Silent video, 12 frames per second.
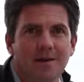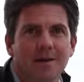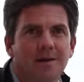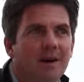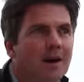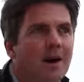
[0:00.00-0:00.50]

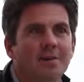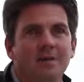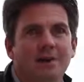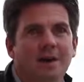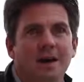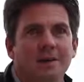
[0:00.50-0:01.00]
There are
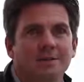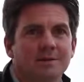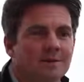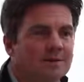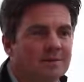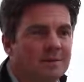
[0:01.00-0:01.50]
other
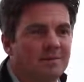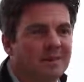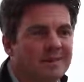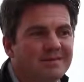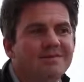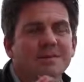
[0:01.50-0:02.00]
accounts,
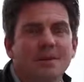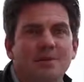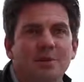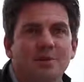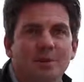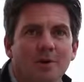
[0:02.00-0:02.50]
but
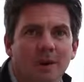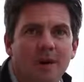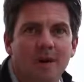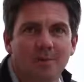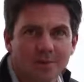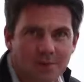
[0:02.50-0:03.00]
if you've put money in,